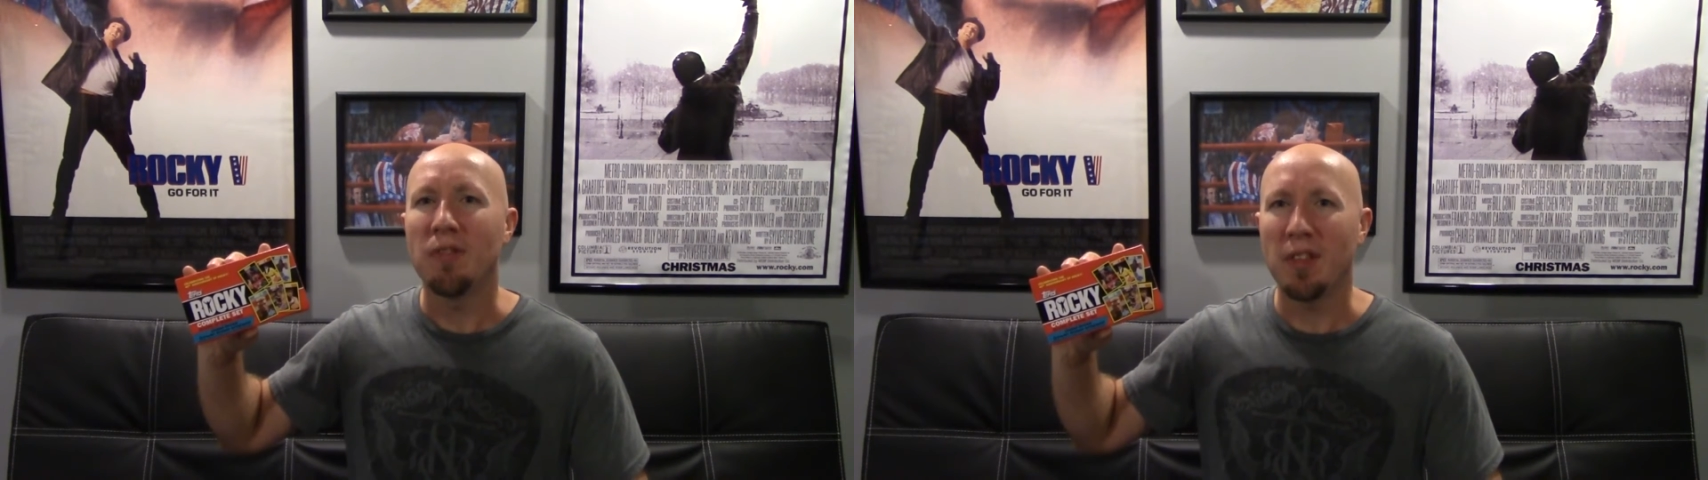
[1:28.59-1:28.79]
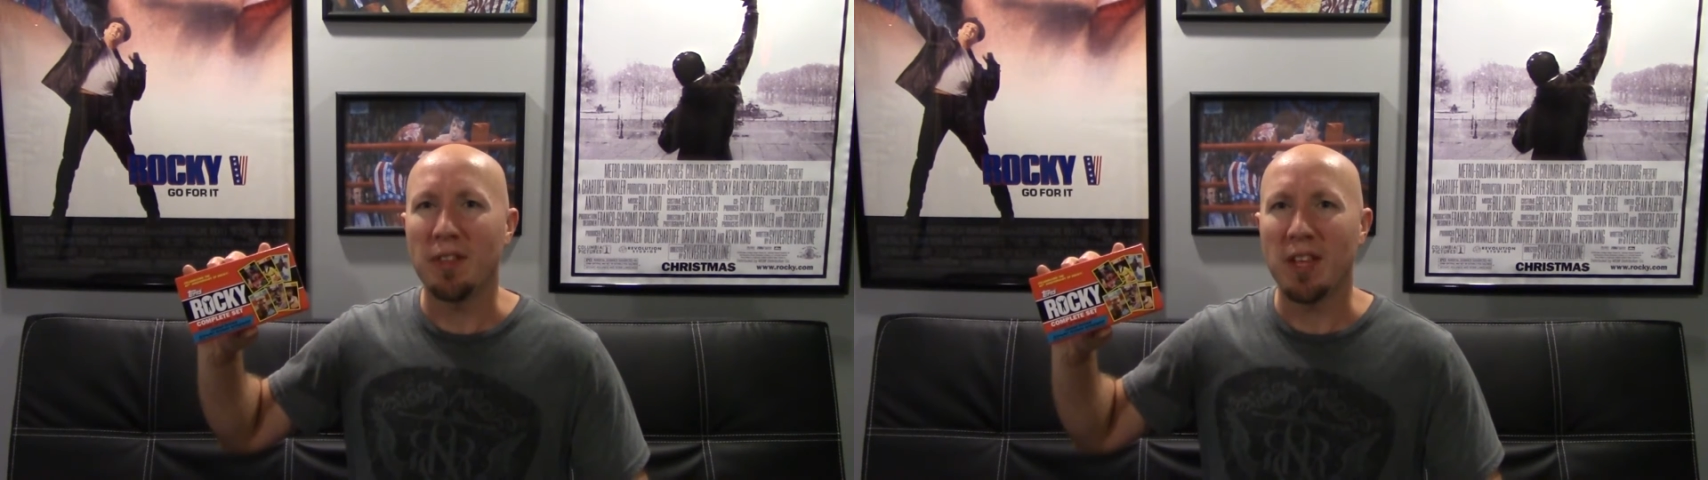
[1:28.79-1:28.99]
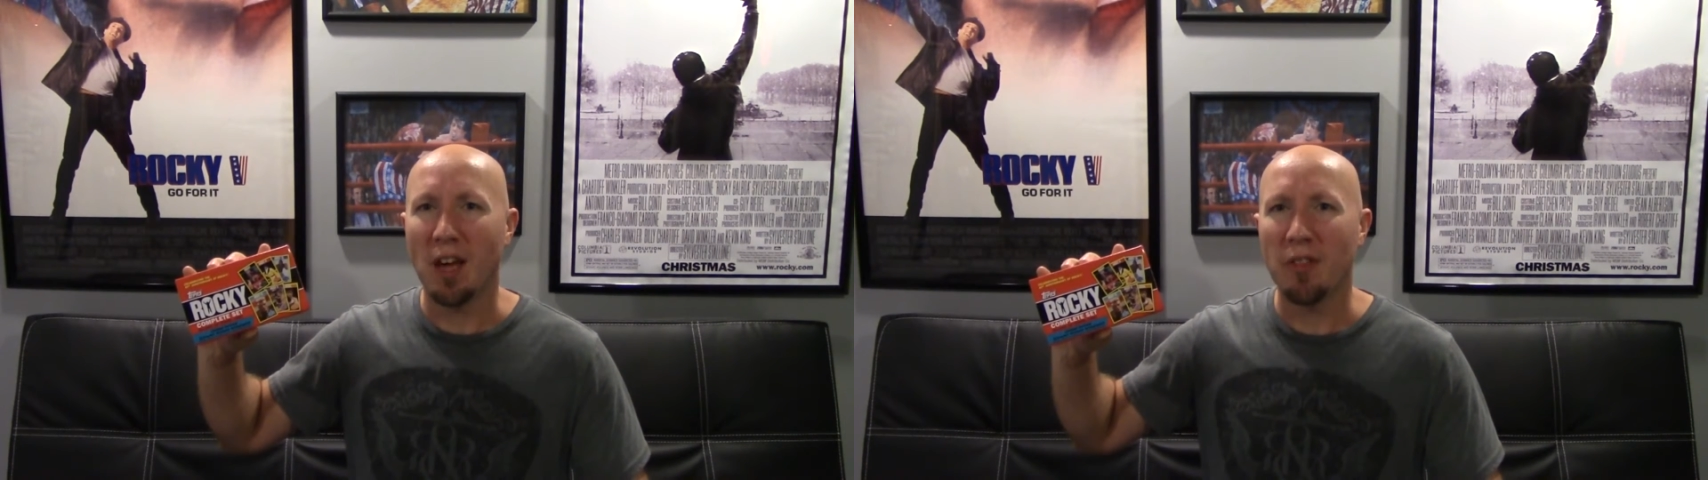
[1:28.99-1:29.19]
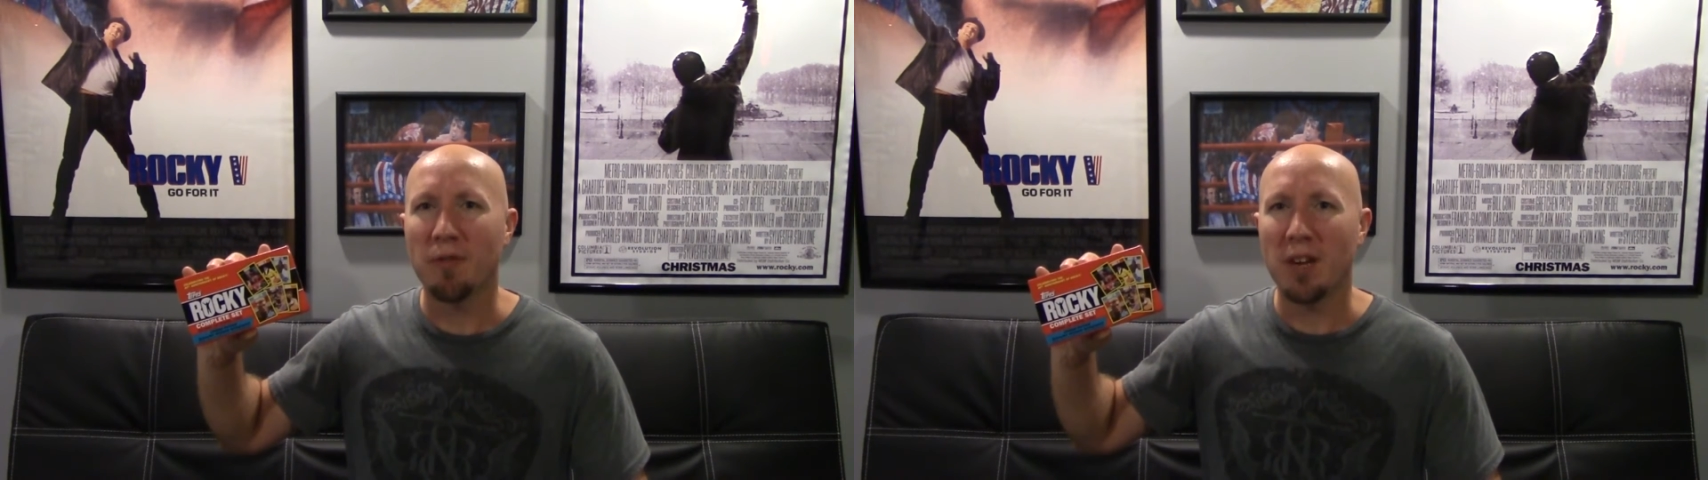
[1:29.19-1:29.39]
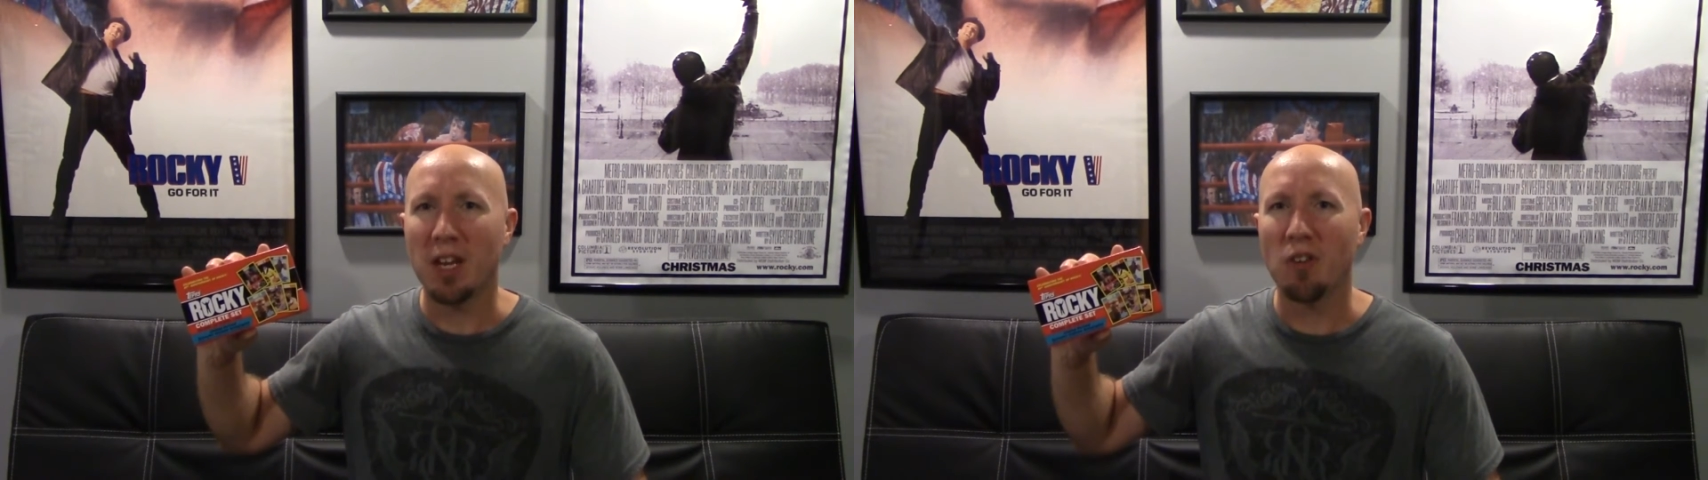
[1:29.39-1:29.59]
than the other
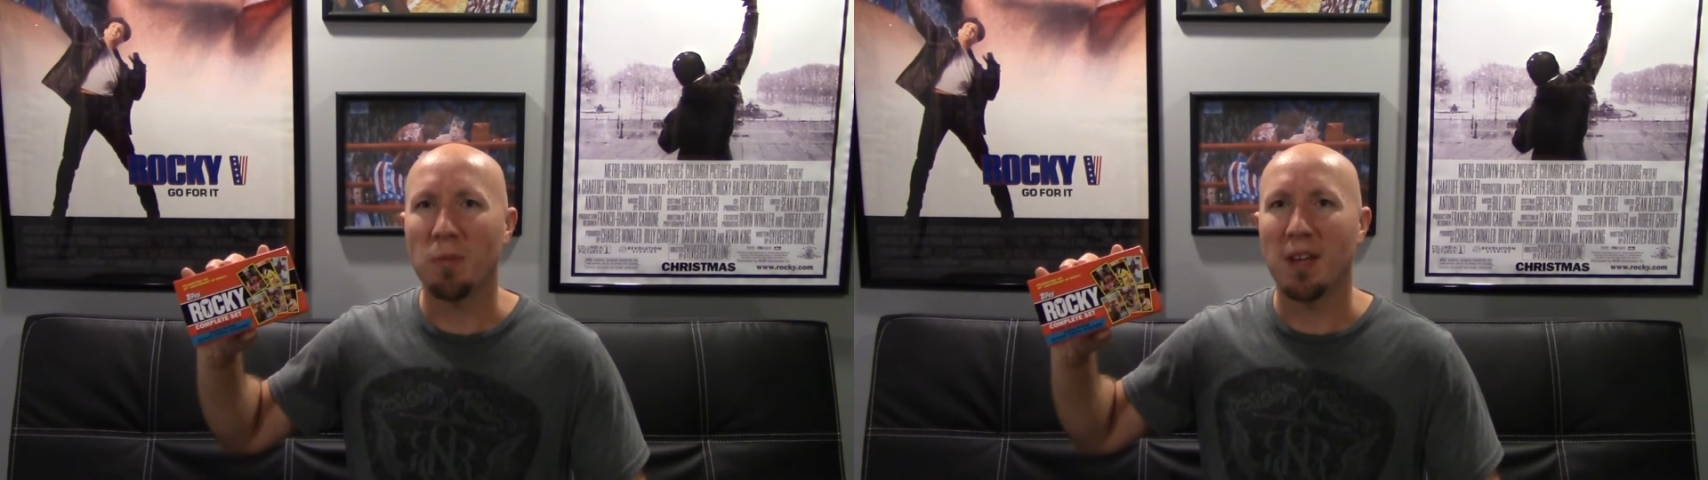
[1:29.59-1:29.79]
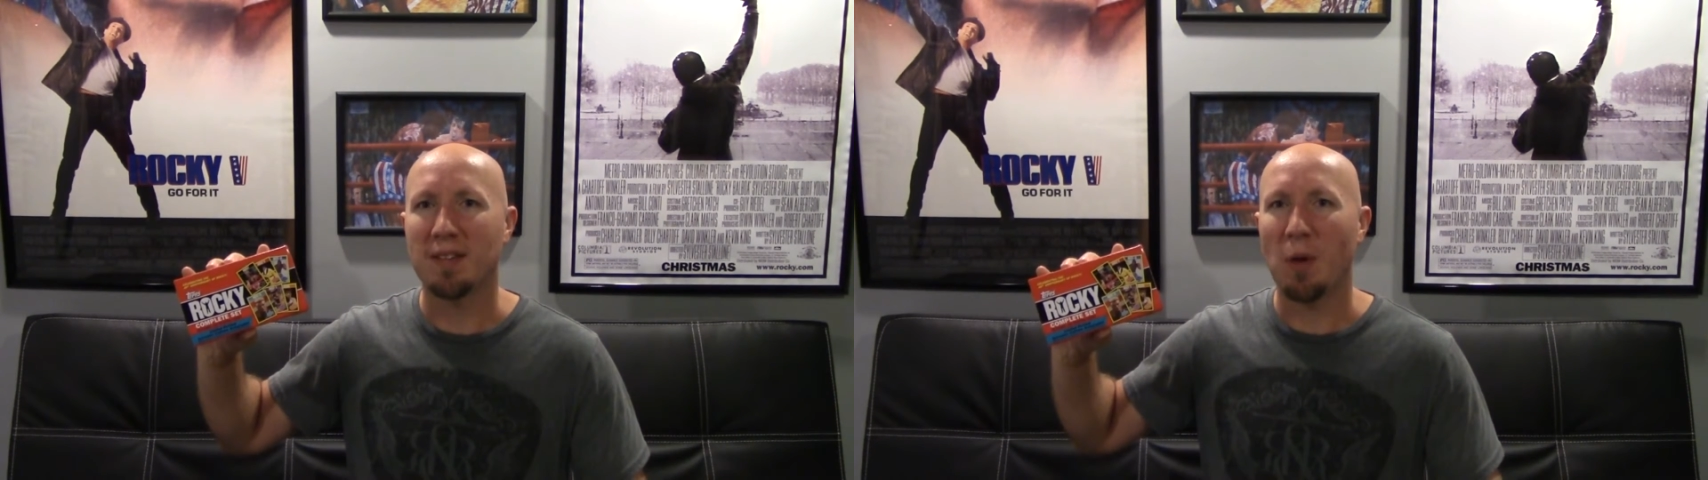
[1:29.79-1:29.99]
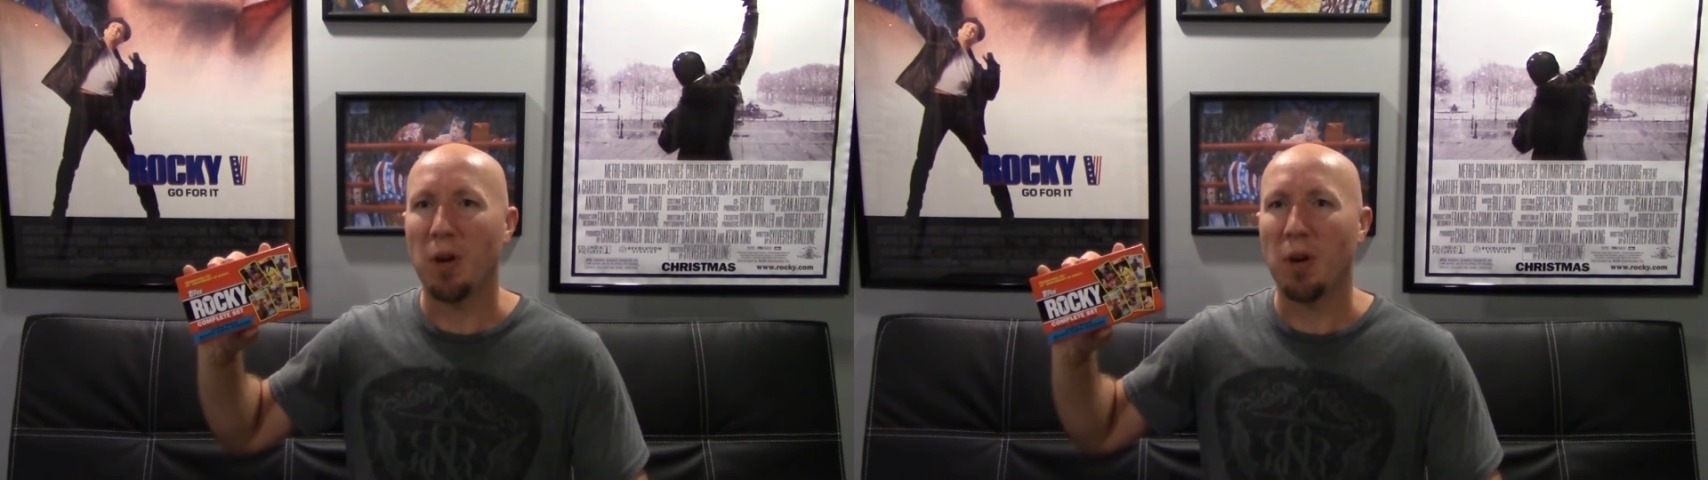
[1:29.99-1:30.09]
videos because I